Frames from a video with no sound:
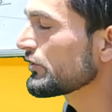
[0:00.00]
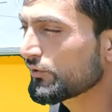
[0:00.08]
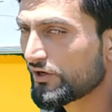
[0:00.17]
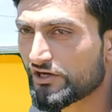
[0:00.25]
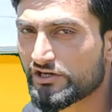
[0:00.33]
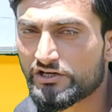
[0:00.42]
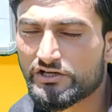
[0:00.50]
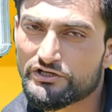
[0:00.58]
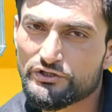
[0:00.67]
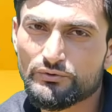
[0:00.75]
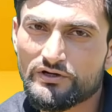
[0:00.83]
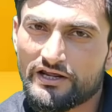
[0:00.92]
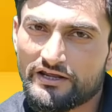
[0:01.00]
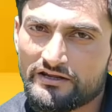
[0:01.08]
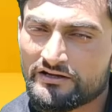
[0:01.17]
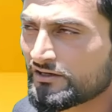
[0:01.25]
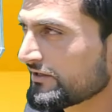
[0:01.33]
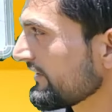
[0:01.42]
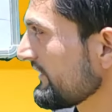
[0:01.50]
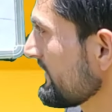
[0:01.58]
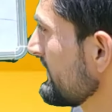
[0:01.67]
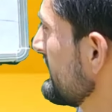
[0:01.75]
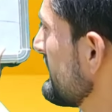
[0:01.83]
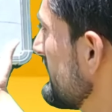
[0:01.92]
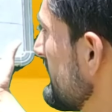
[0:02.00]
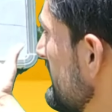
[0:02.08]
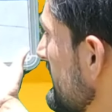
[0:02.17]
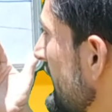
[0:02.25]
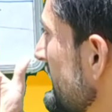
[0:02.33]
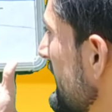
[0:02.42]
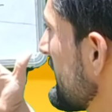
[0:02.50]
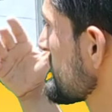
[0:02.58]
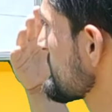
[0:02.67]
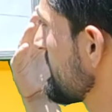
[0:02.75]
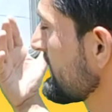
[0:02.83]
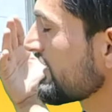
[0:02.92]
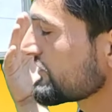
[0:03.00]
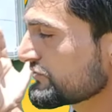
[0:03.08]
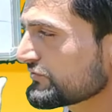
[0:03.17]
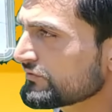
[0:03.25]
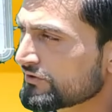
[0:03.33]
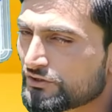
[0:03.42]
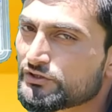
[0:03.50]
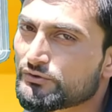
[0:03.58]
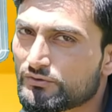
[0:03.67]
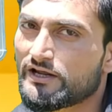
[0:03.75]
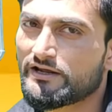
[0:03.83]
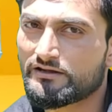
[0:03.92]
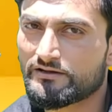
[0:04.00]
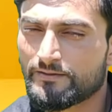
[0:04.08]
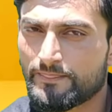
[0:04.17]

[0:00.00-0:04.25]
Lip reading: located nuclei. It contains one or two nuclei.